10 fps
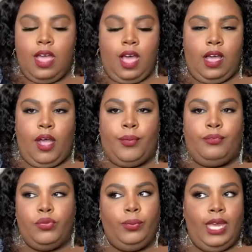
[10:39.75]
Um,
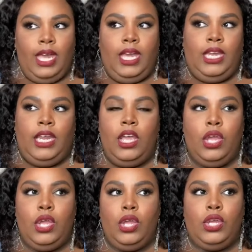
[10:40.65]
you can
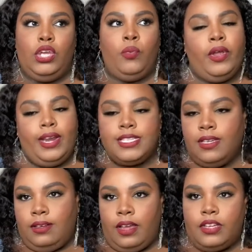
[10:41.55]
you wear it as a
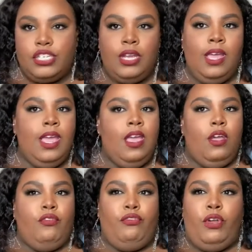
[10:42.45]
clutch
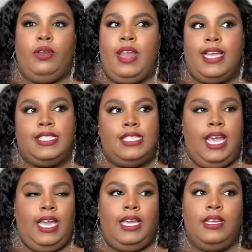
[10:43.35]
for a nice
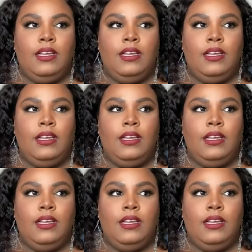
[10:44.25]
day,